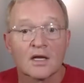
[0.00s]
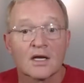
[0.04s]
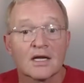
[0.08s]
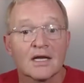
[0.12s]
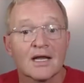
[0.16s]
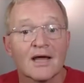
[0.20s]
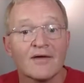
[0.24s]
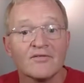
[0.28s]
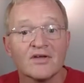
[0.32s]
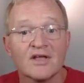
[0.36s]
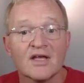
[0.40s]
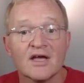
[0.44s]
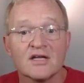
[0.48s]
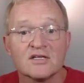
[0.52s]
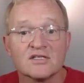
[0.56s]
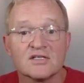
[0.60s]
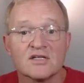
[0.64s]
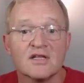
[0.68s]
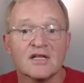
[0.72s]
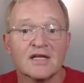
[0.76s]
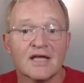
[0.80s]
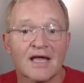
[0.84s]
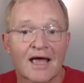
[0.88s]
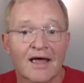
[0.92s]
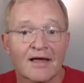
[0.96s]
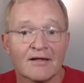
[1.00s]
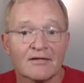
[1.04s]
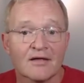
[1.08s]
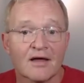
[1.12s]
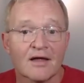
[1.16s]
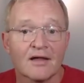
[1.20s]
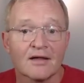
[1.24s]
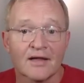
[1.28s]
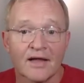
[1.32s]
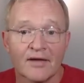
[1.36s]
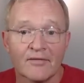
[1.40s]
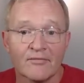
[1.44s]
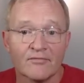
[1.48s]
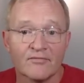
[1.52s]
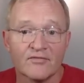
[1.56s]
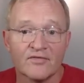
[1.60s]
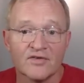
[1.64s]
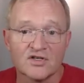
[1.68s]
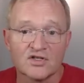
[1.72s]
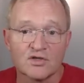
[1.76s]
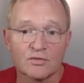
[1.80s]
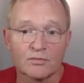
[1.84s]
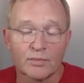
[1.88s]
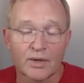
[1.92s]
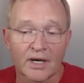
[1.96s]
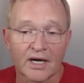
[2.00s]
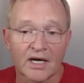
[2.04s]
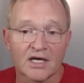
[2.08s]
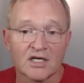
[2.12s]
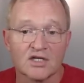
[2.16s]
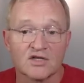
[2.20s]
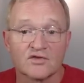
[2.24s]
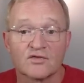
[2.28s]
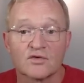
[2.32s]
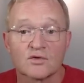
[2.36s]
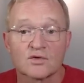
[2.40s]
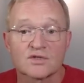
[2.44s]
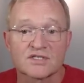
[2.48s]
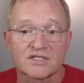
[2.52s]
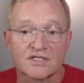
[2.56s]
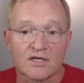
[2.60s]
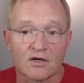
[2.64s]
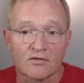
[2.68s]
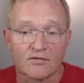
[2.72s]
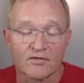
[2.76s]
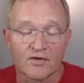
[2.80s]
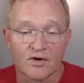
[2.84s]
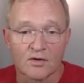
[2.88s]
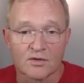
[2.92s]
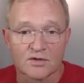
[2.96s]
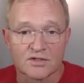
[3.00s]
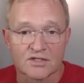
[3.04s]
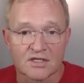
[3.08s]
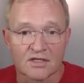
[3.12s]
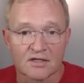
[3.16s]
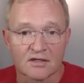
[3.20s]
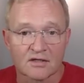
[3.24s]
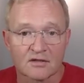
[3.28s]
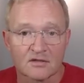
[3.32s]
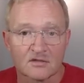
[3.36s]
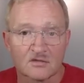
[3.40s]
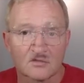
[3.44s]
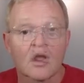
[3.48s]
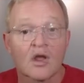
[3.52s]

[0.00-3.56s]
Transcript: Navigate to the LLM Vision page for self-hosting.